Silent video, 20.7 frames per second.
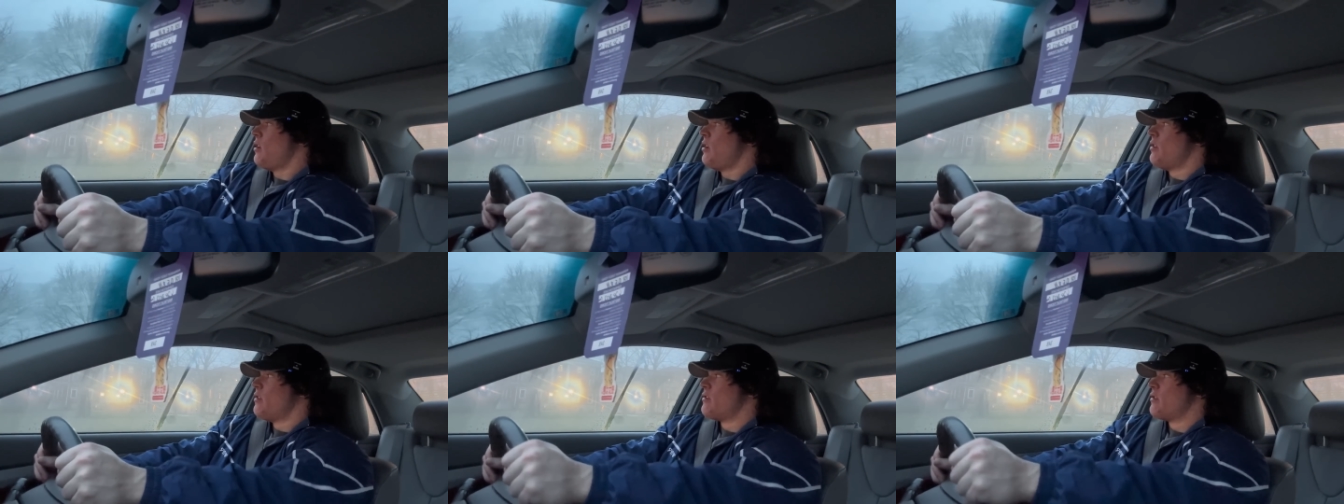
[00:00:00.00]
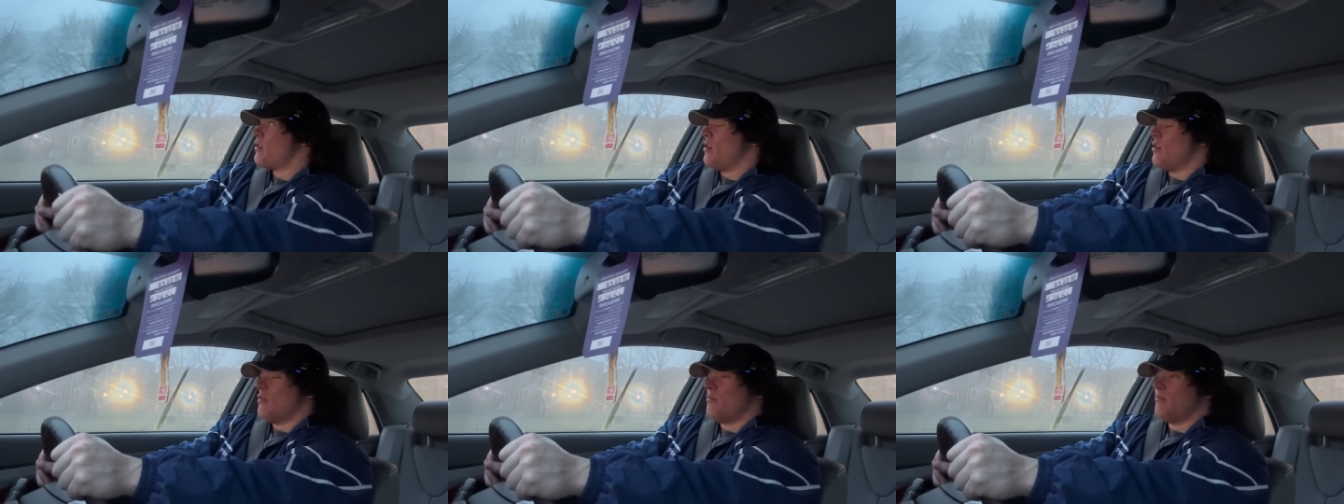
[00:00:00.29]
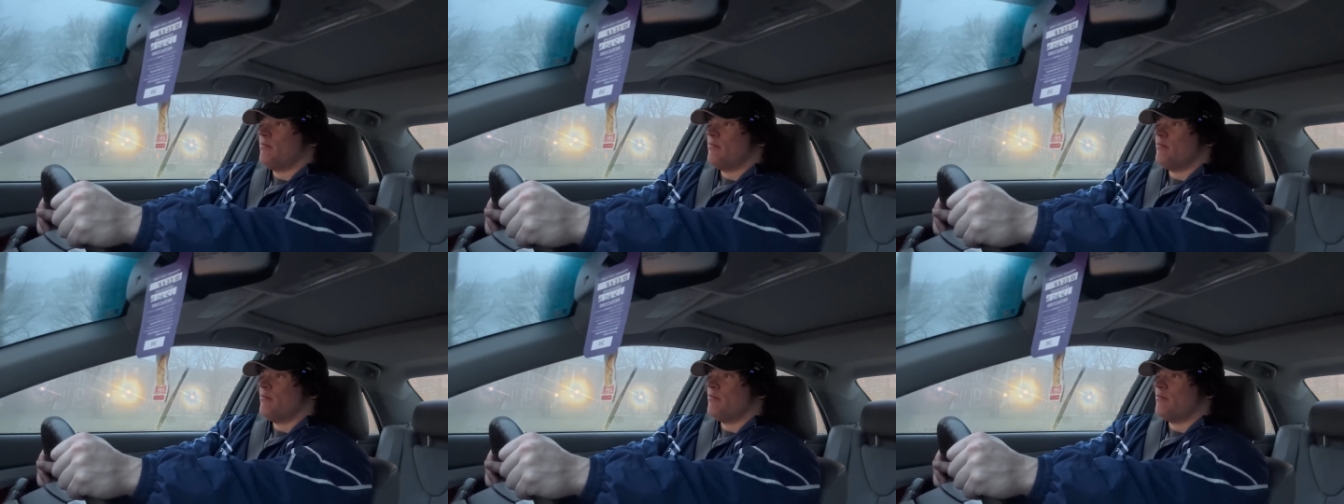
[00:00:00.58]
So,
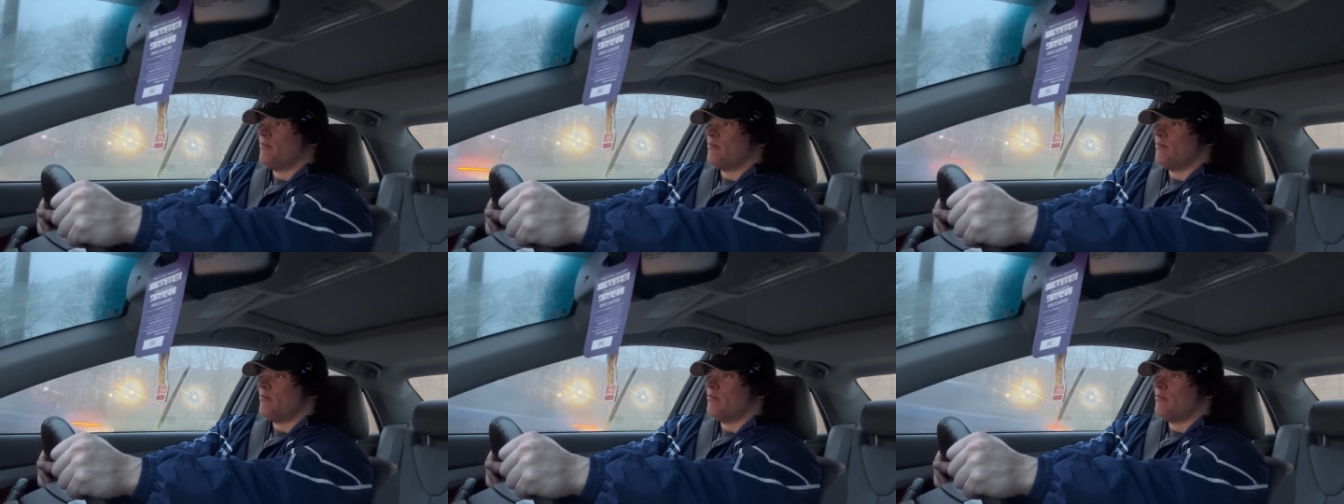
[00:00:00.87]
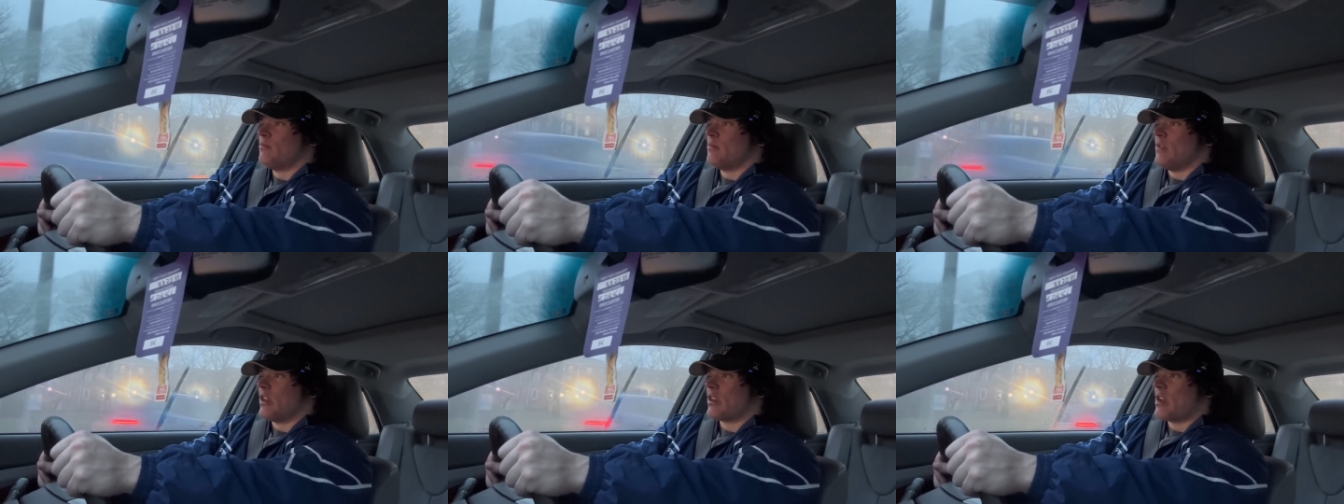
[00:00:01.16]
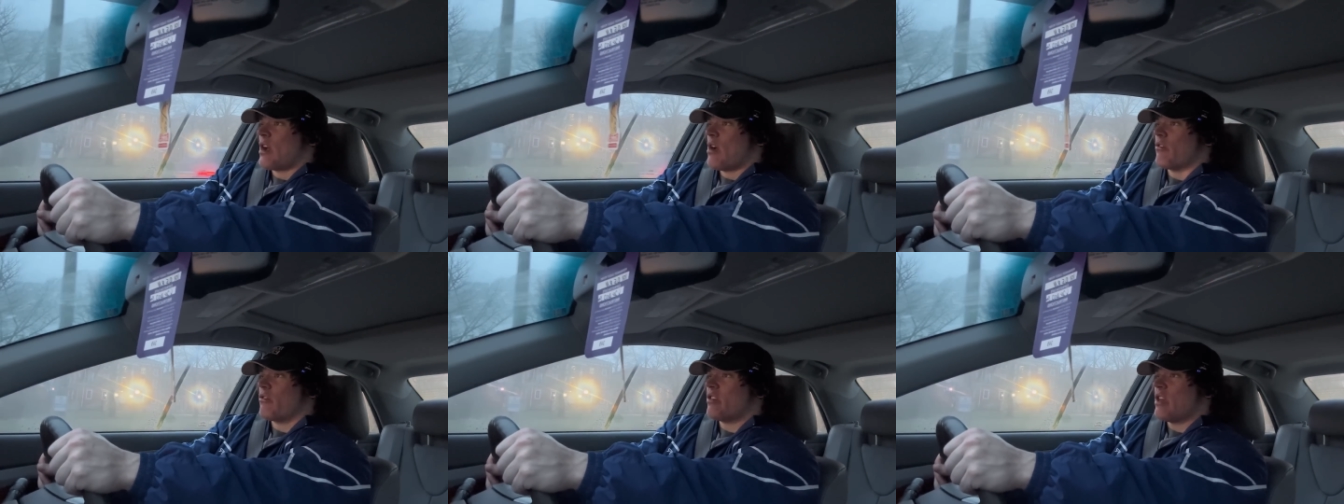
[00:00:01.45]
like
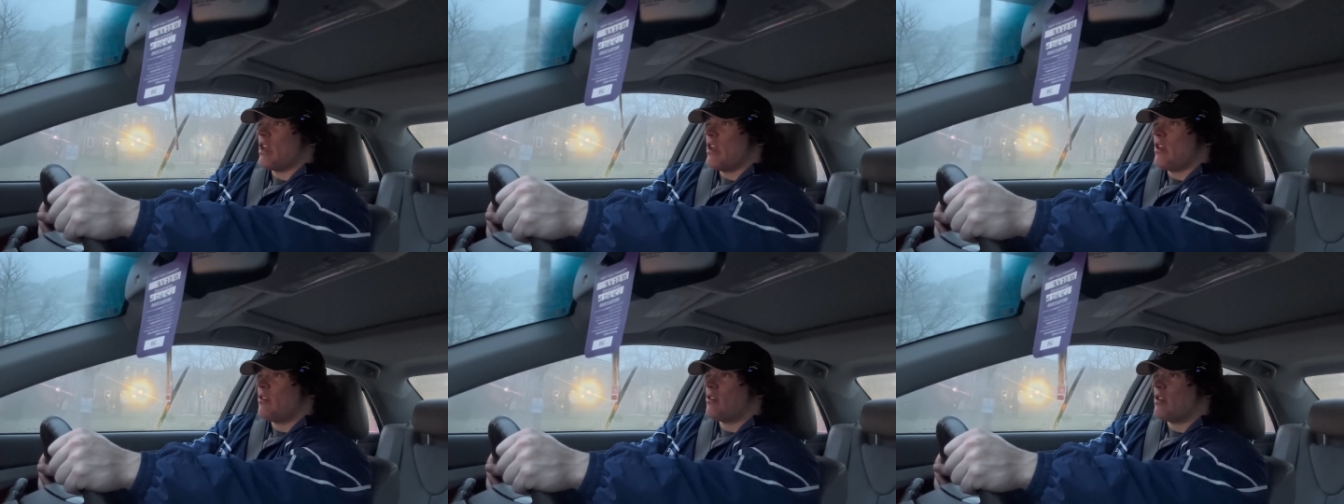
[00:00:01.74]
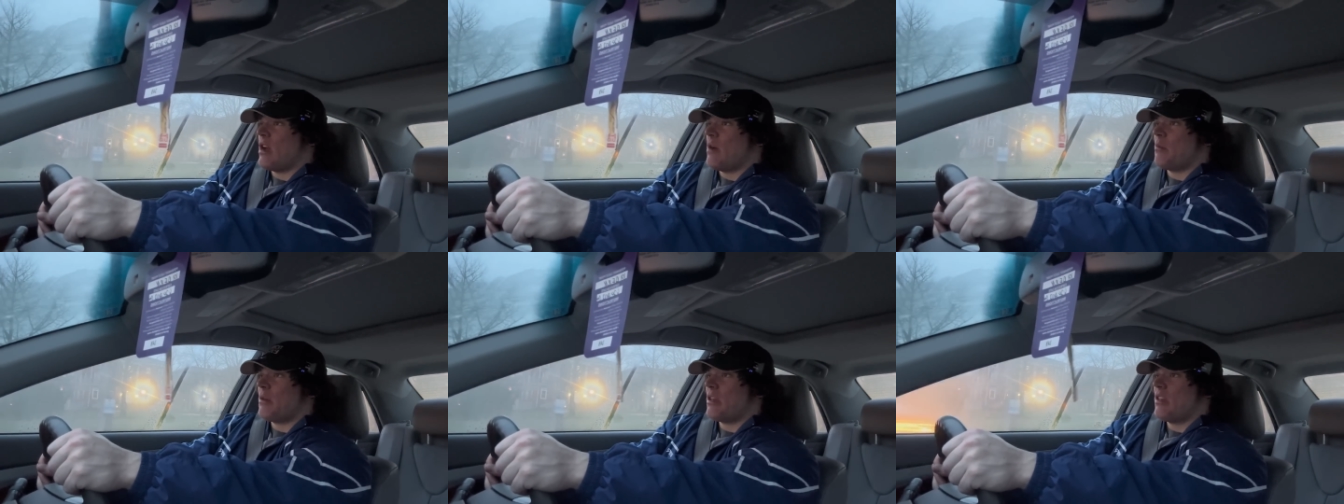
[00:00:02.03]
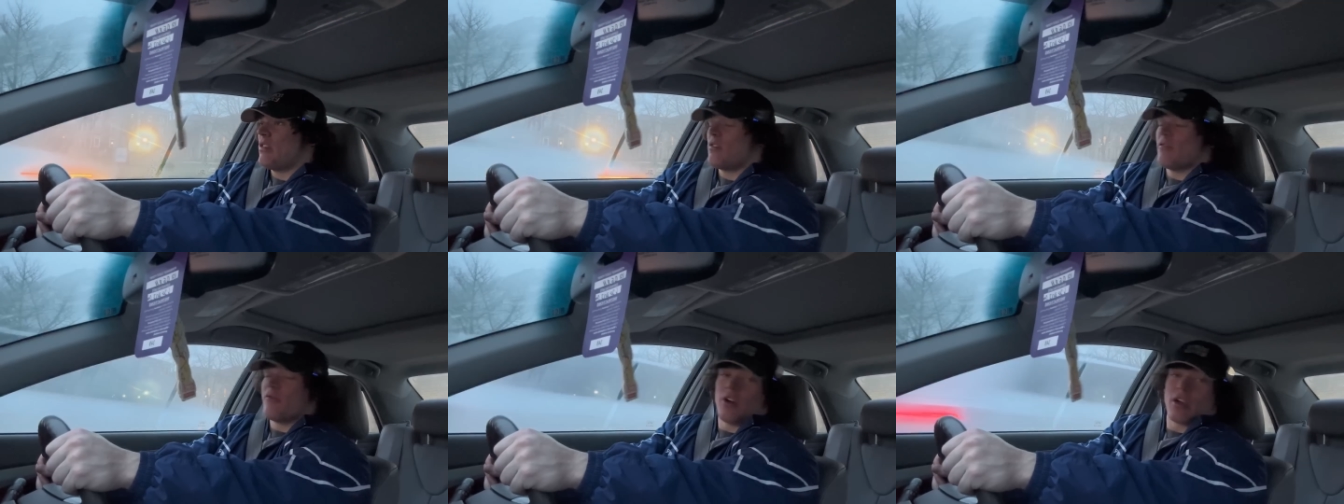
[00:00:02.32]
I was saying, time to
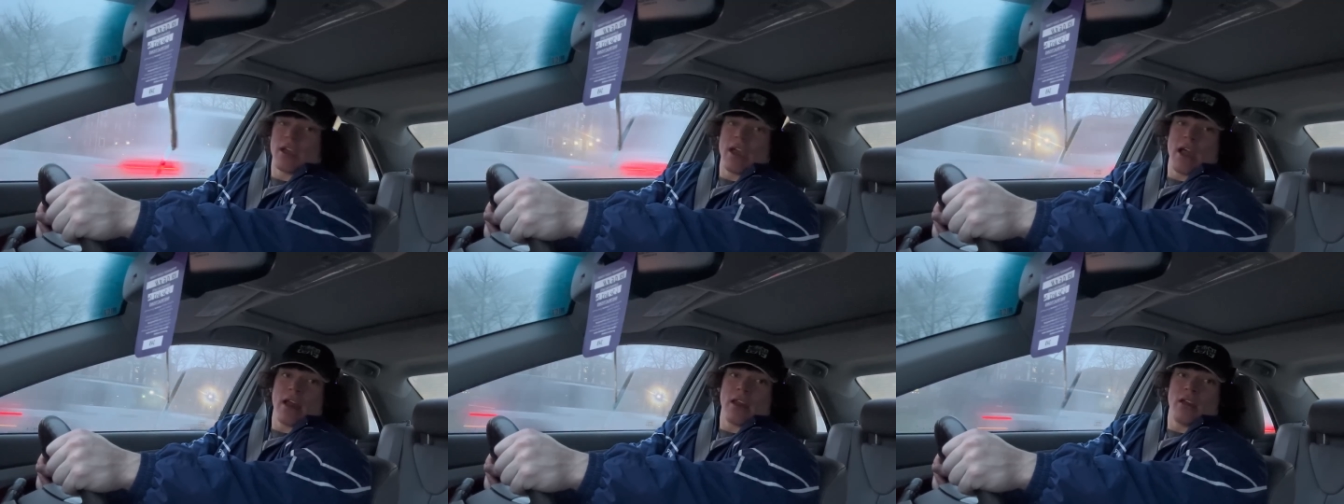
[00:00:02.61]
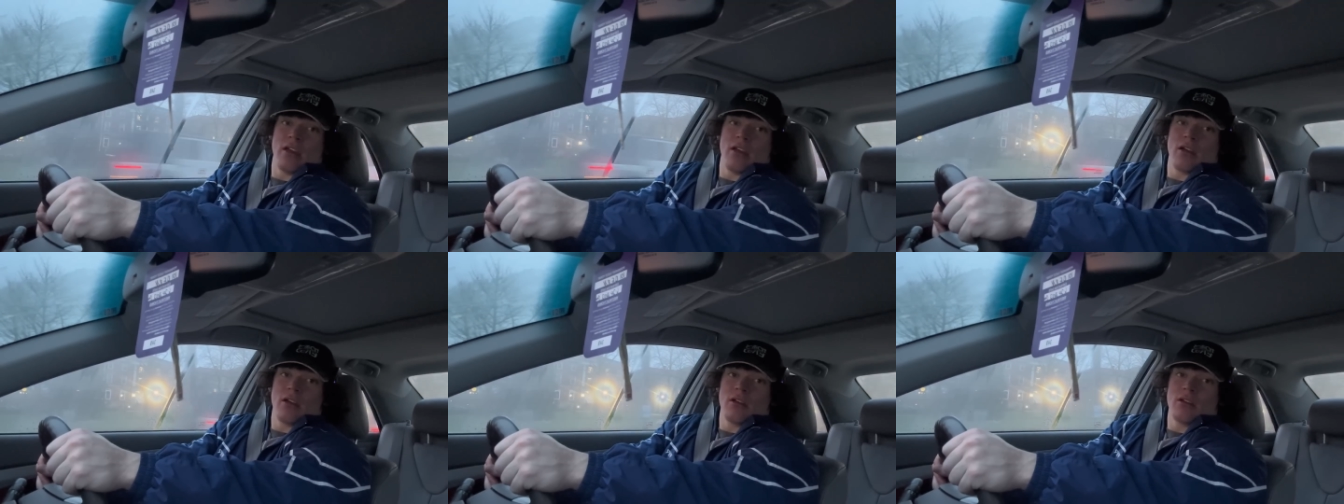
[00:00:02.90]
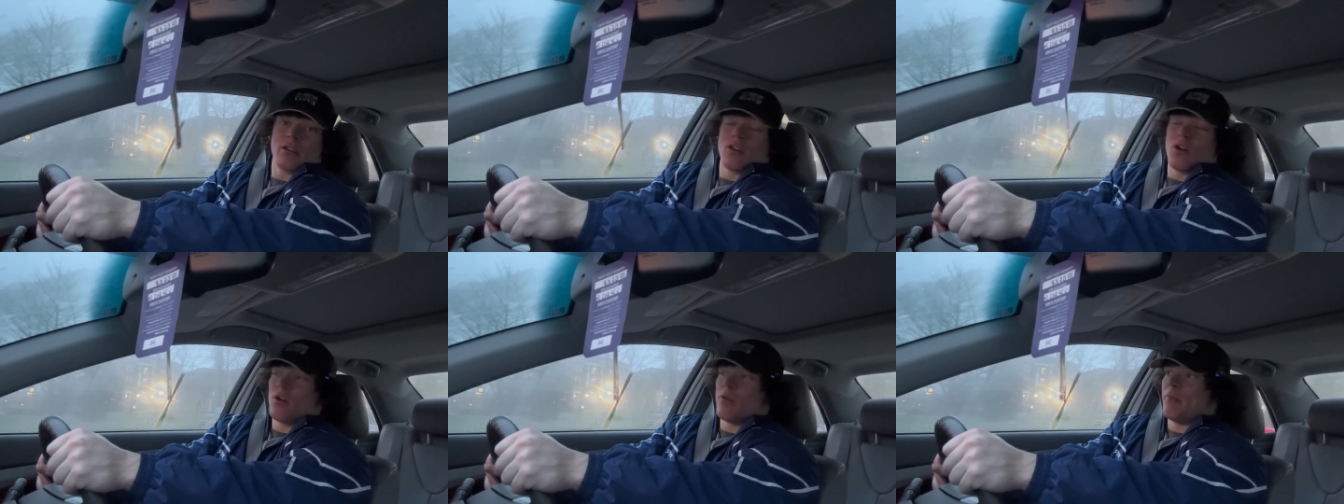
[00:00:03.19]
get the fuck out of here
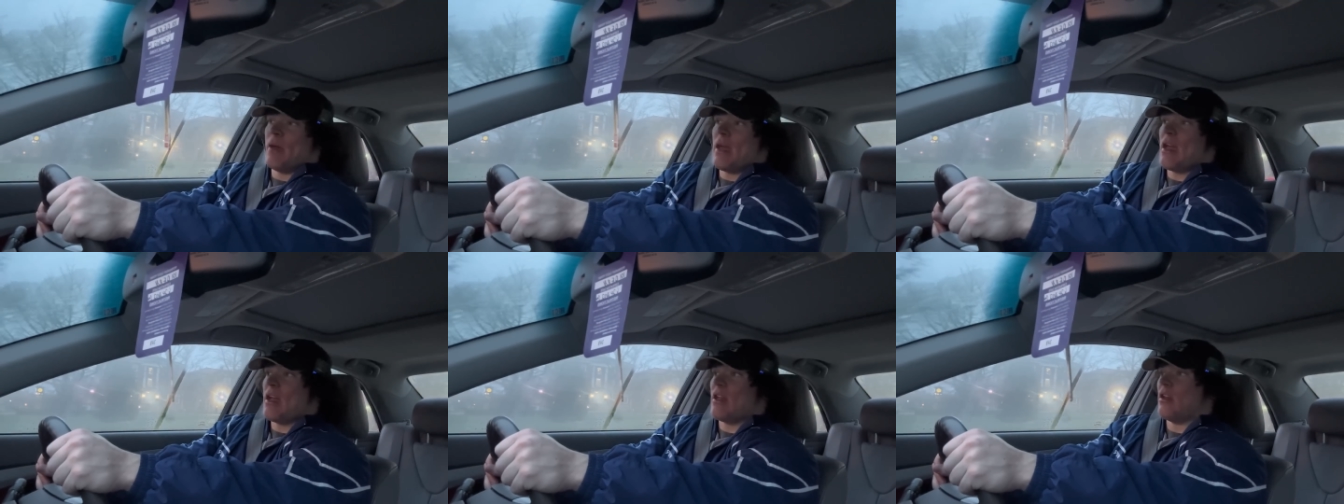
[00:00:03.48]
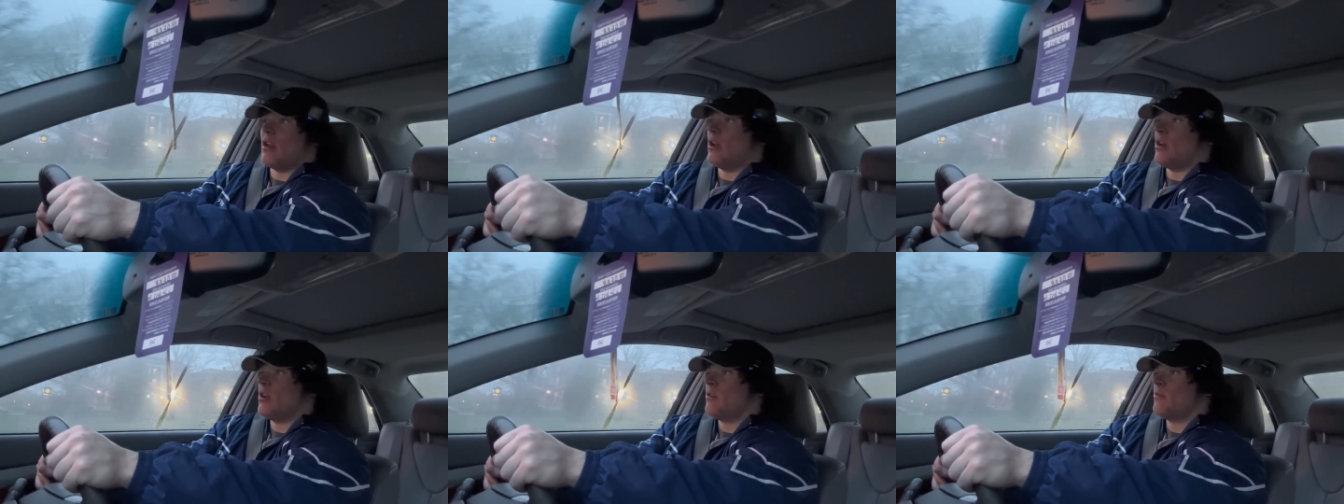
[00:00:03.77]
and go to bed.